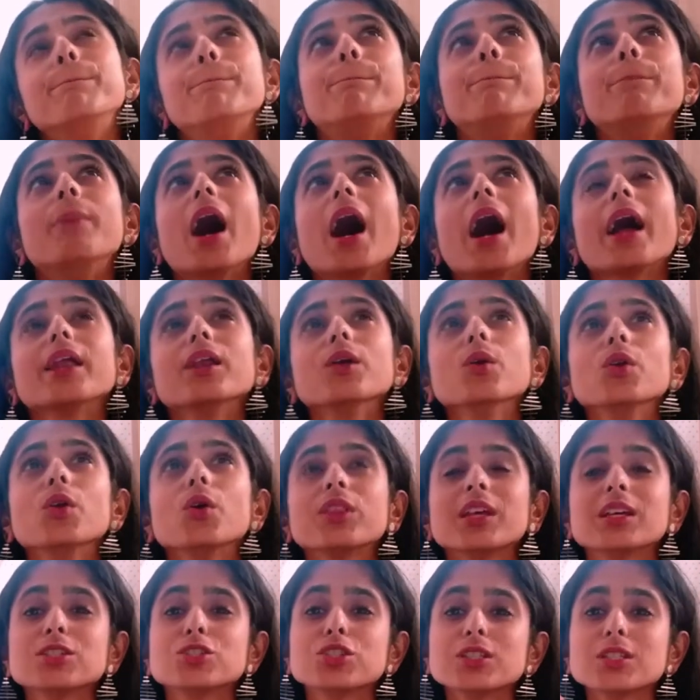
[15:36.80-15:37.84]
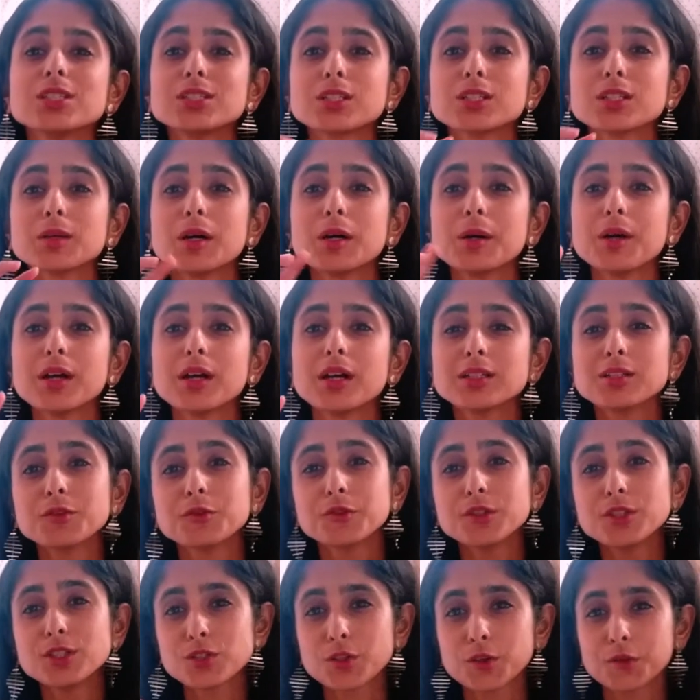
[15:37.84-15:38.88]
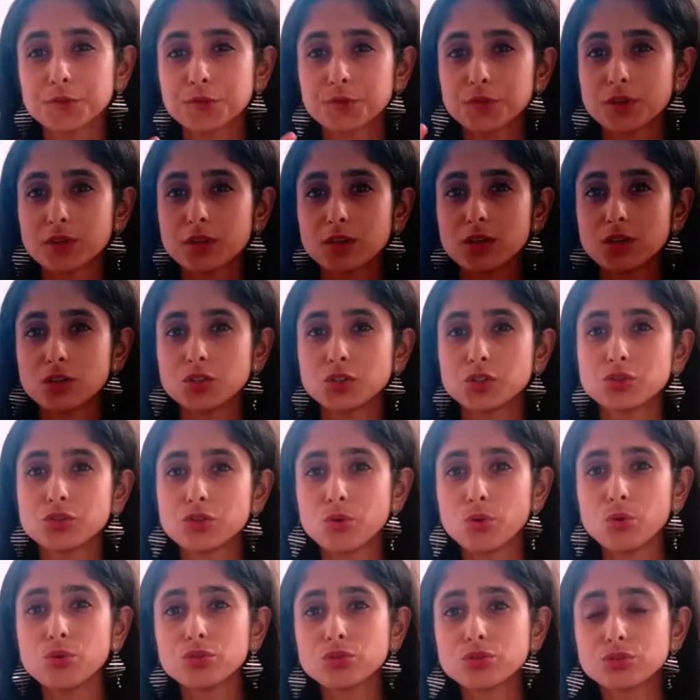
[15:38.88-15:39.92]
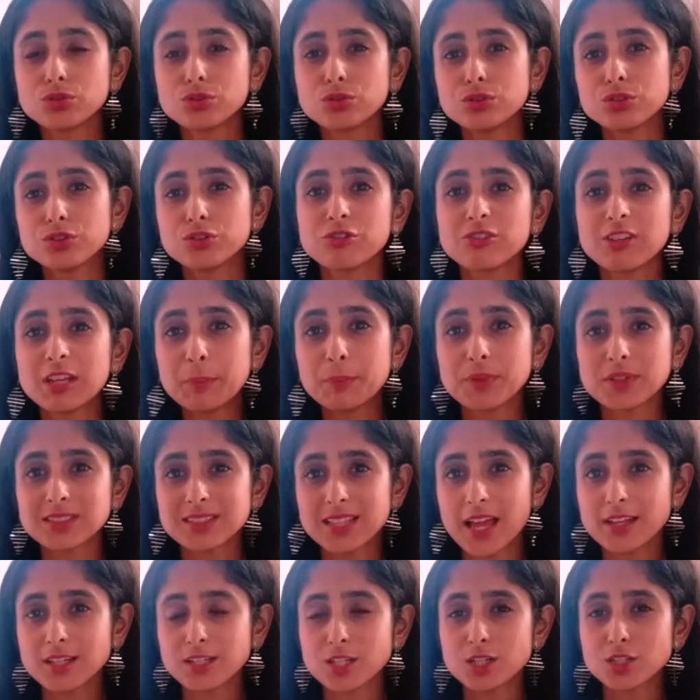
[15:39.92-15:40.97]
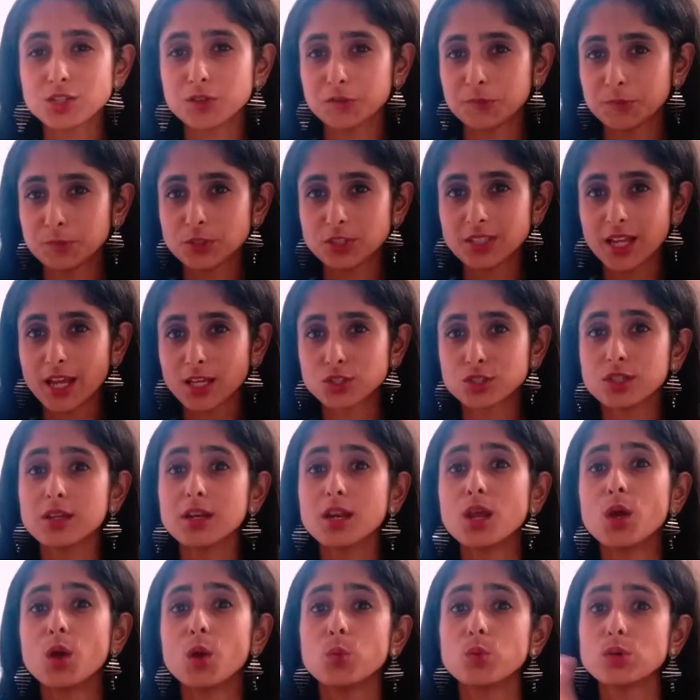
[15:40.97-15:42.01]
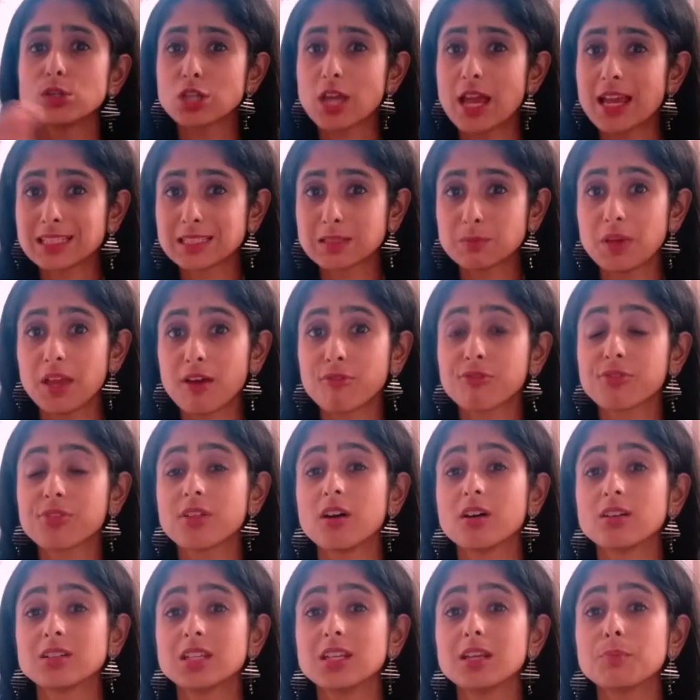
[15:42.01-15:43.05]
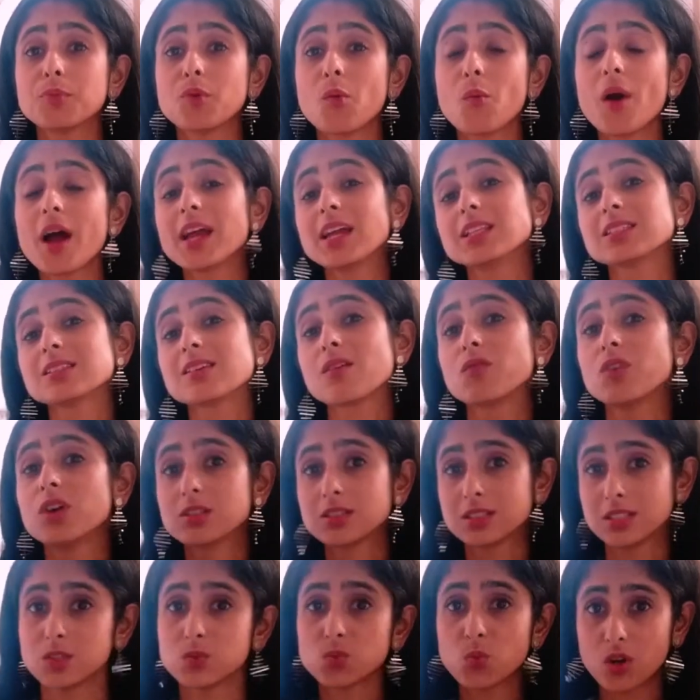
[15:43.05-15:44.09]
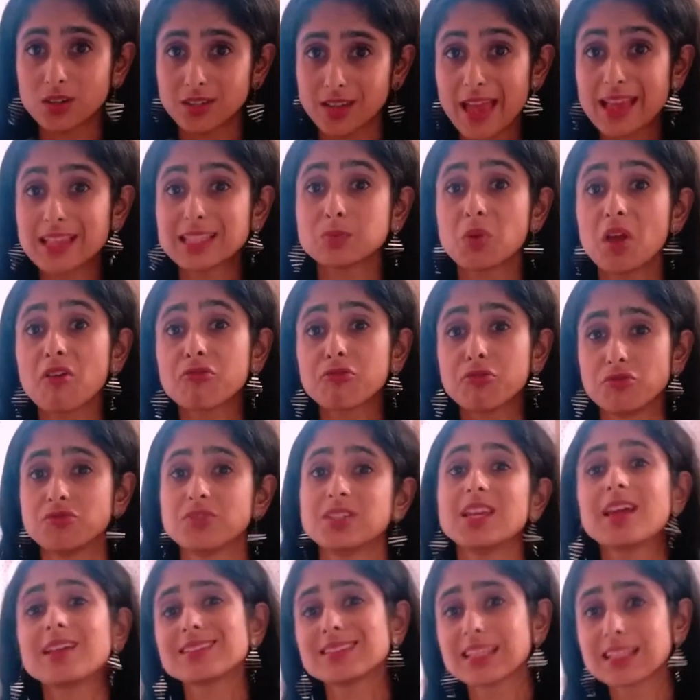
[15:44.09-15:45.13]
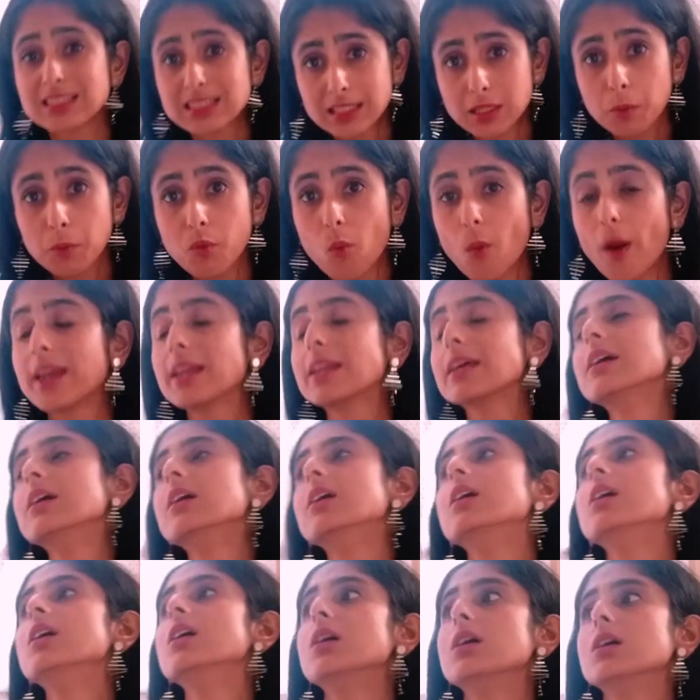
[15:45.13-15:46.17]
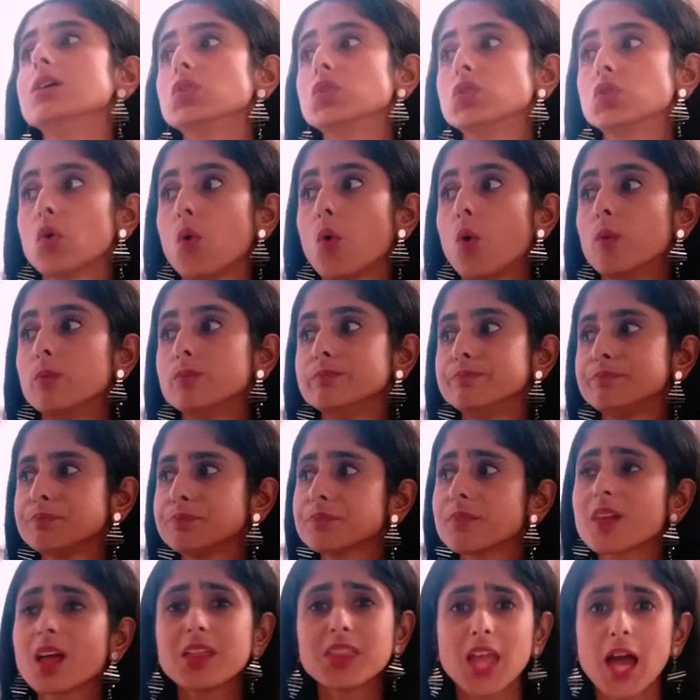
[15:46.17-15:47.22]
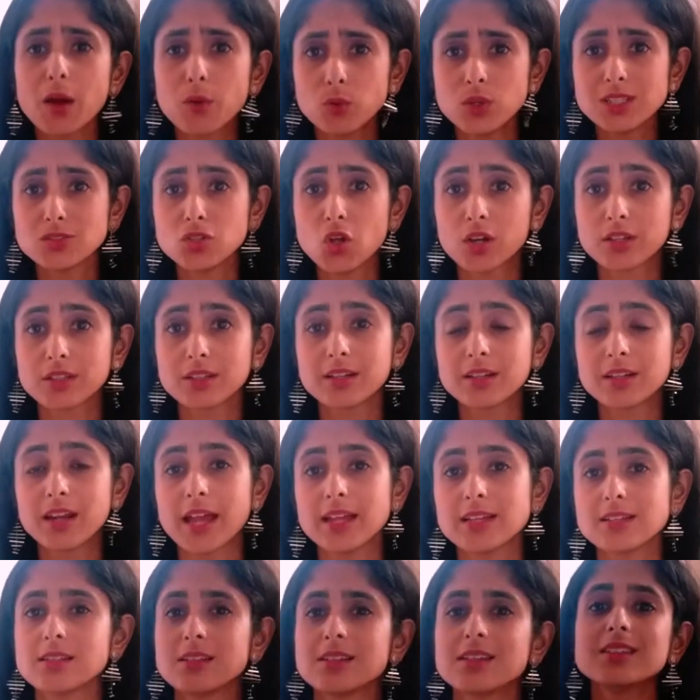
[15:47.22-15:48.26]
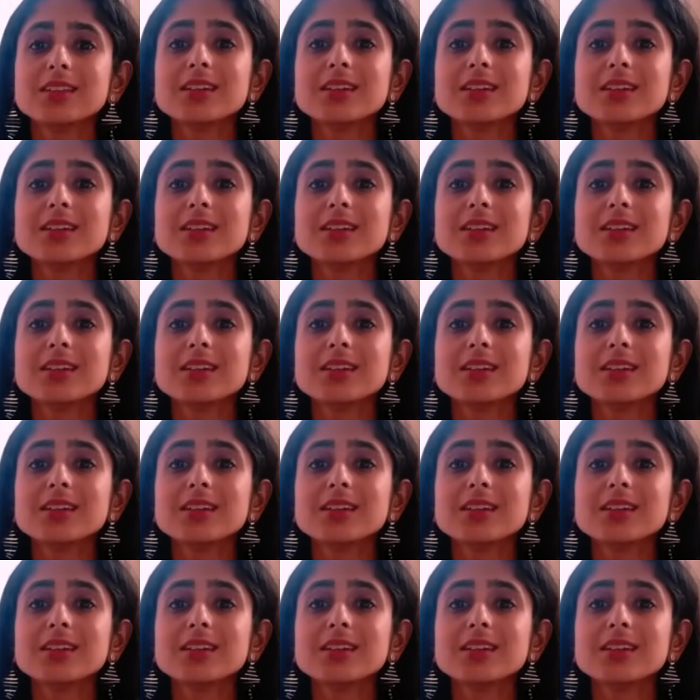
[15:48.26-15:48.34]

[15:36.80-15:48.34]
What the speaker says: I don't know, there's just a difference of 2 to 3% of protection which SPF 30 provides versus what SPF 50 and 60 provide. So that was not the criteria.